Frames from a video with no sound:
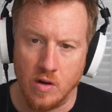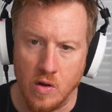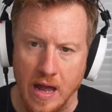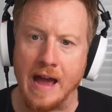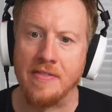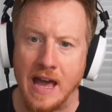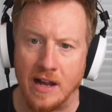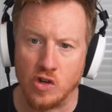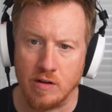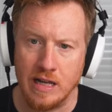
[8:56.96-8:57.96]
had
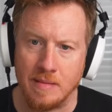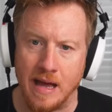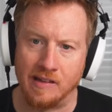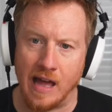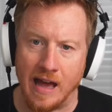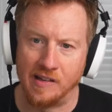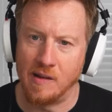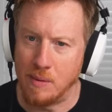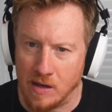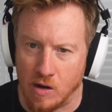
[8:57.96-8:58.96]
that dream? Has
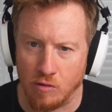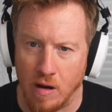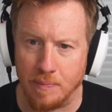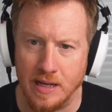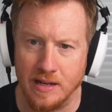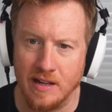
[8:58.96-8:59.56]
it been corrupted?